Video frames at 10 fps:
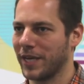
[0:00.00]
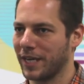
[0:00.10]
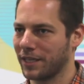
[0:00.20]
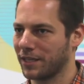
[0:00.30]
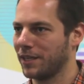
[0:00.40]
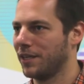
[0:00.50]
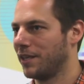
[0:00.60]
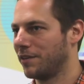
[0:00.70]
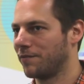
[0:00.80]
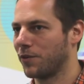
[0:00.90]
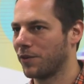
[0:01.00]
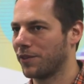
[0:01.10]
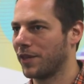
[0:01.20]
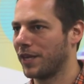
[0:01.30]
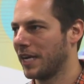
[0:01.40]
back and
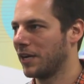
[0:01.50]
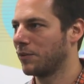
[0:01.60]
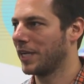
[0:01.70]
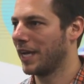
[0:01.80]
forth, and now we